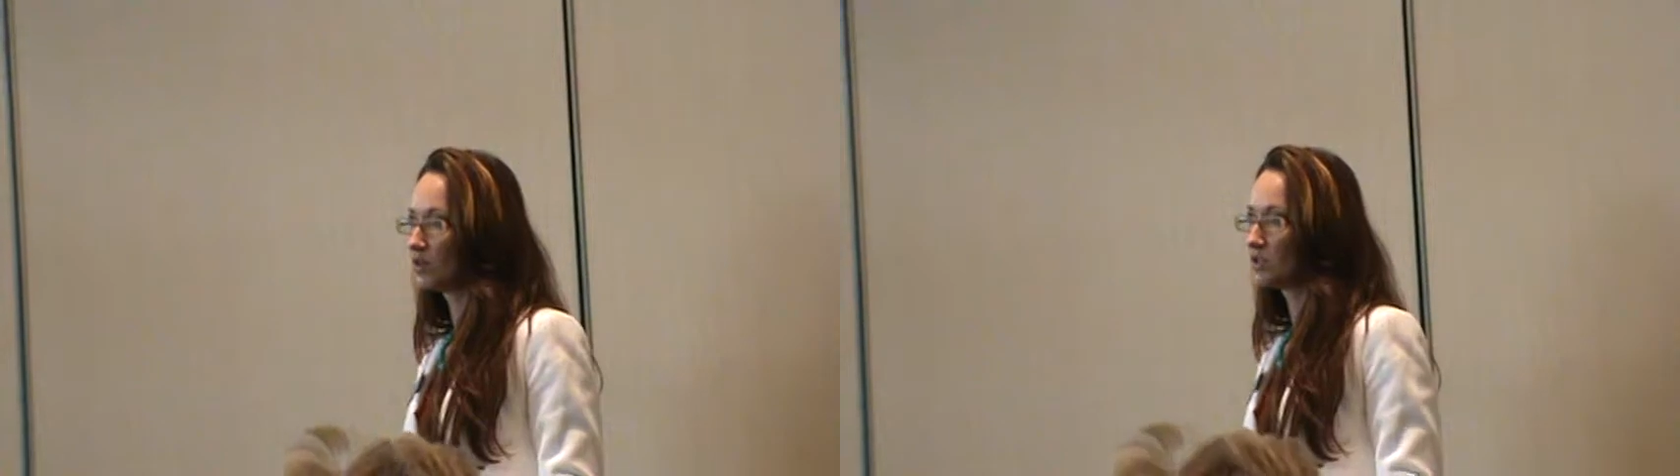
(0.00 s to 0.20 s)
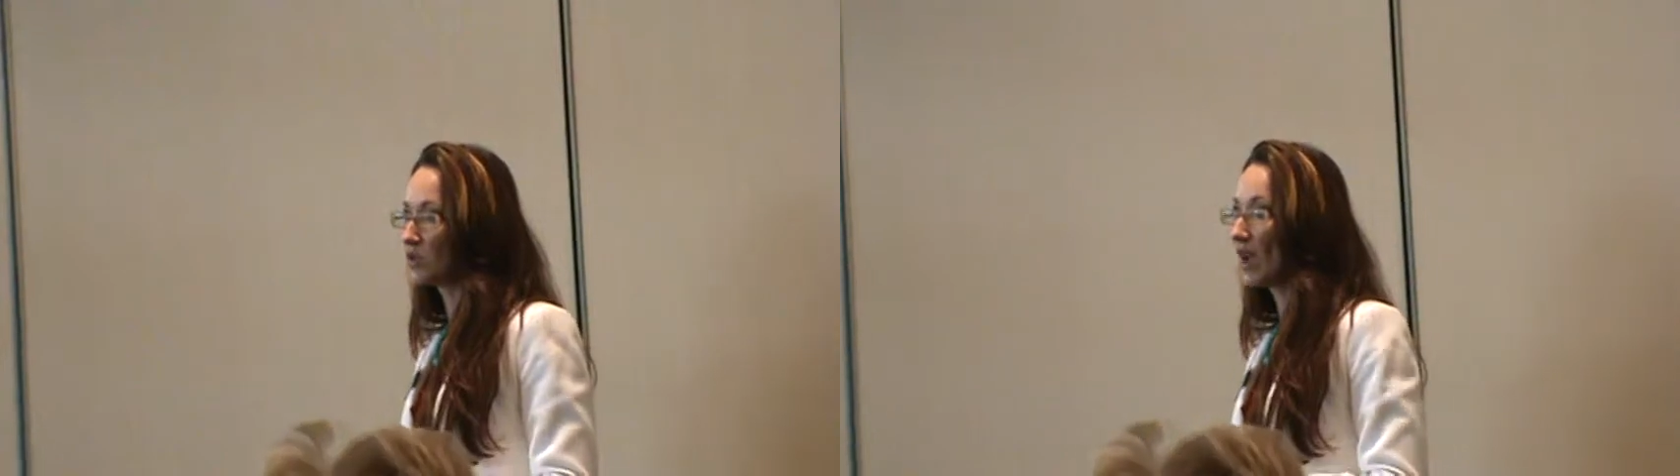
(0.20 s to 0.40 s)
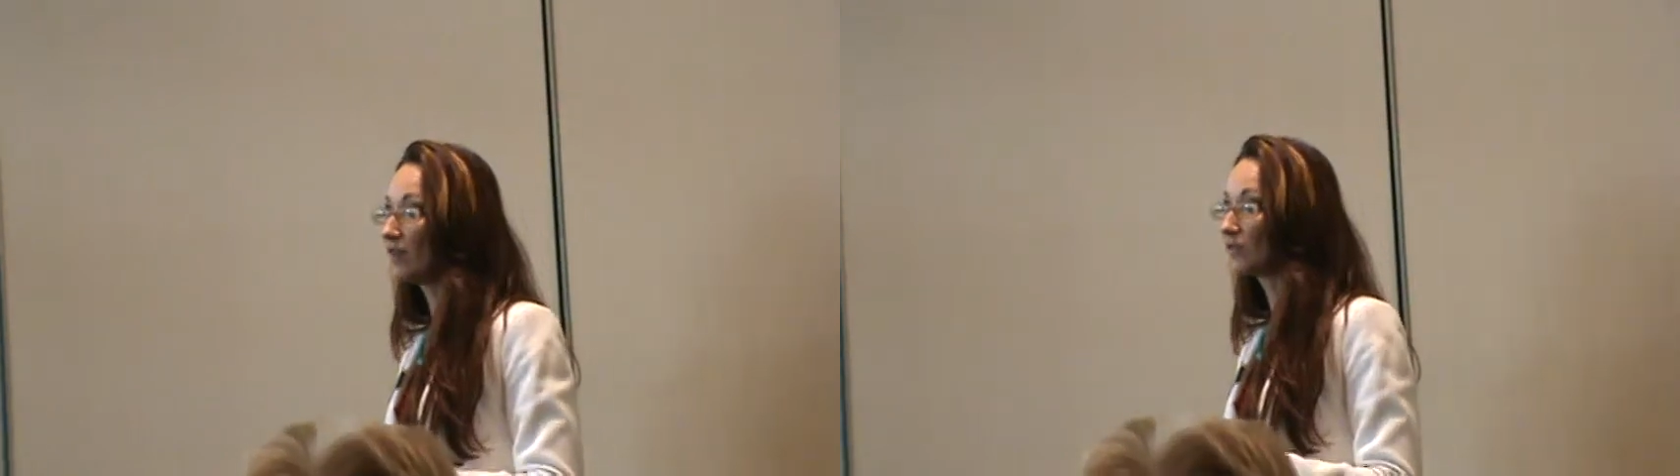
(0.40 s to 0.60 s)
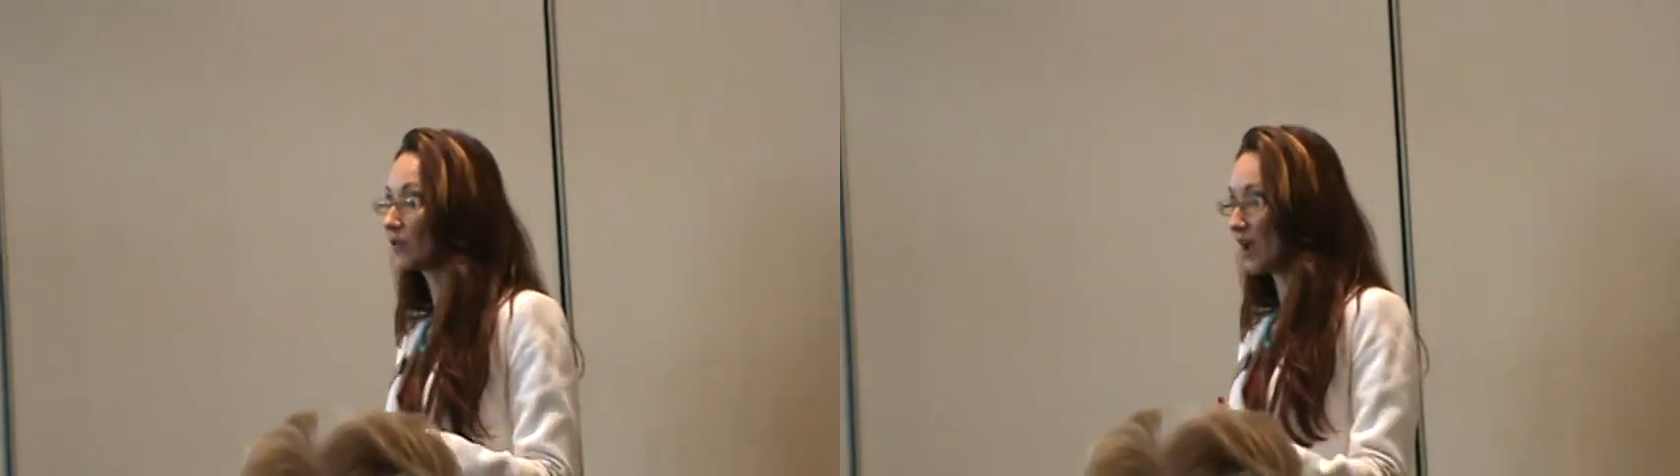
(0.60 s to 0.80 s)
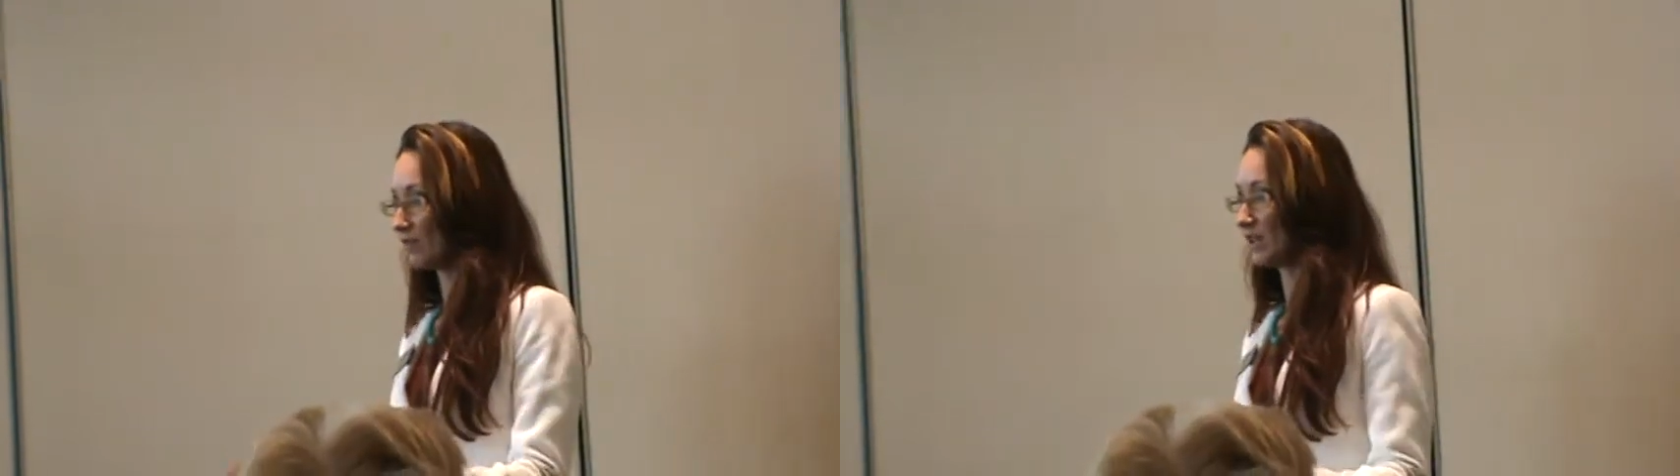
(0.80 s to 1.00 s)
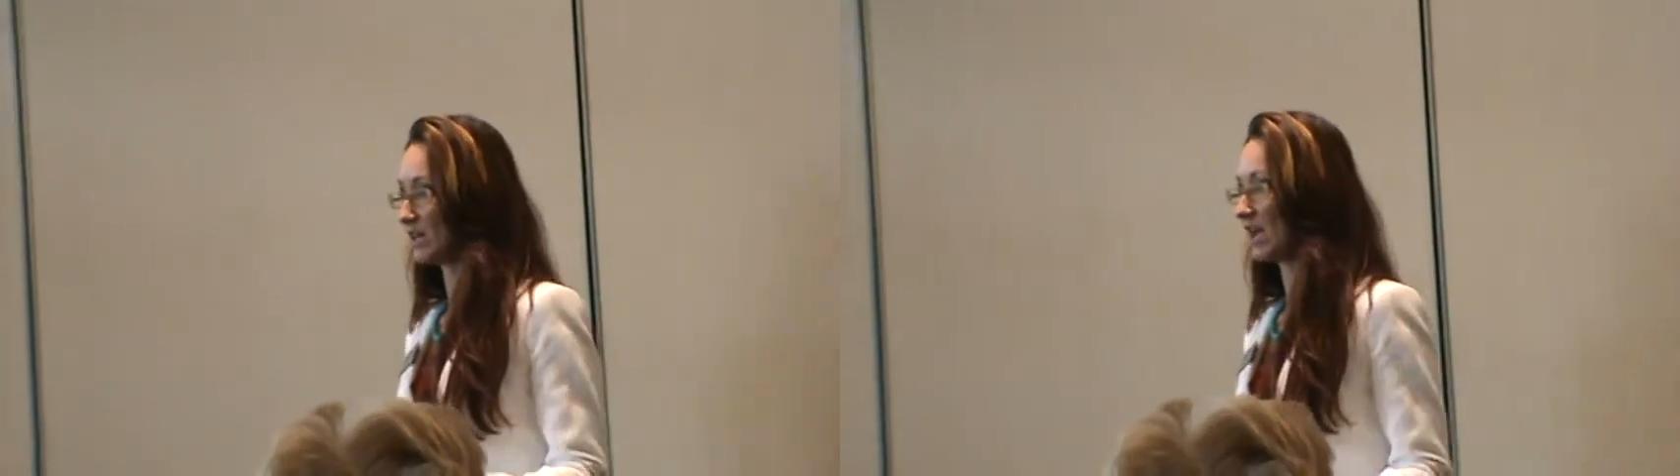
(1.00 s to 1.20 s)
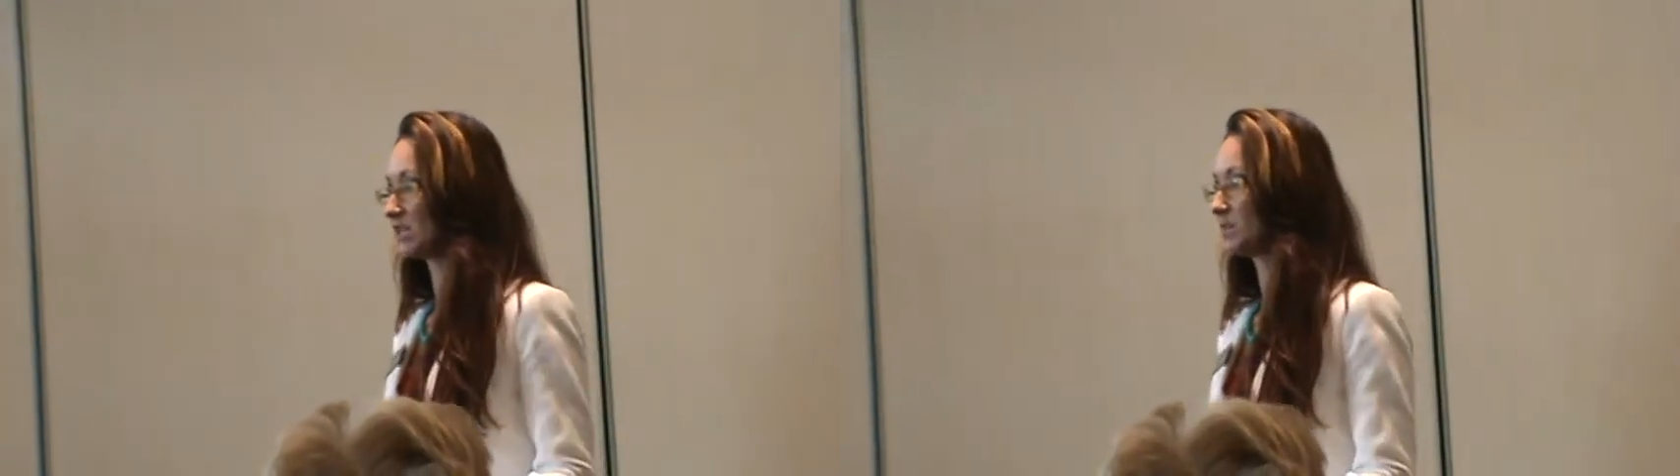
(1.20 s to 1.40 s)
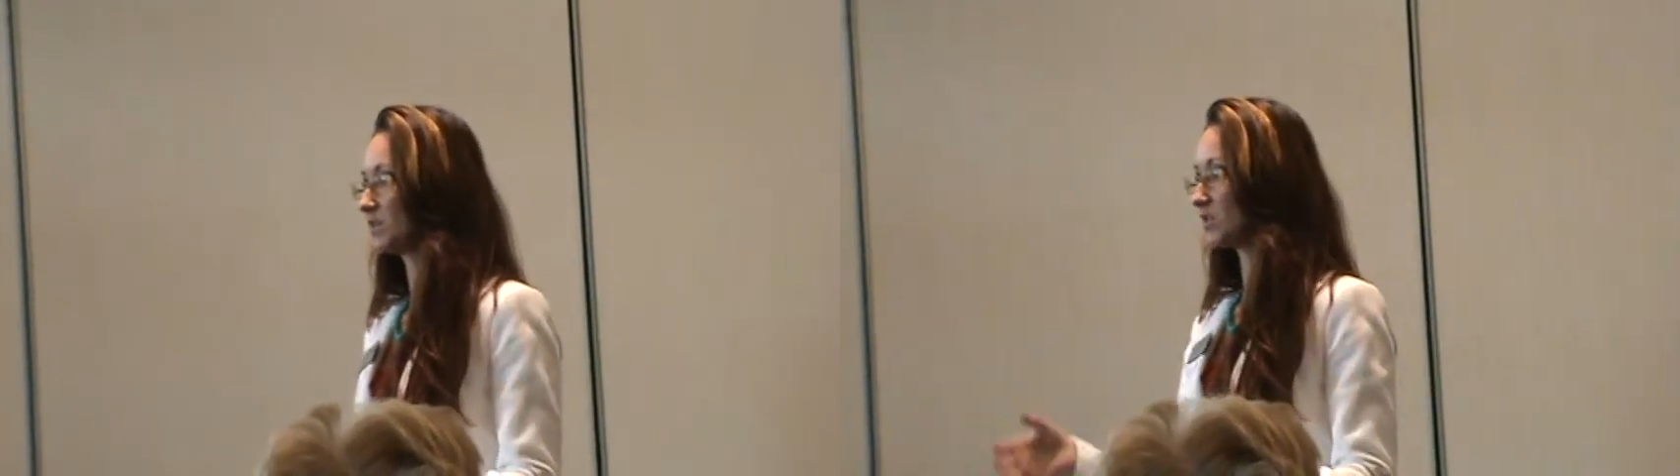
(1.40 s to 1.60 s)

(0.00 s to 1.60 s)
Do you have graphic enhancements?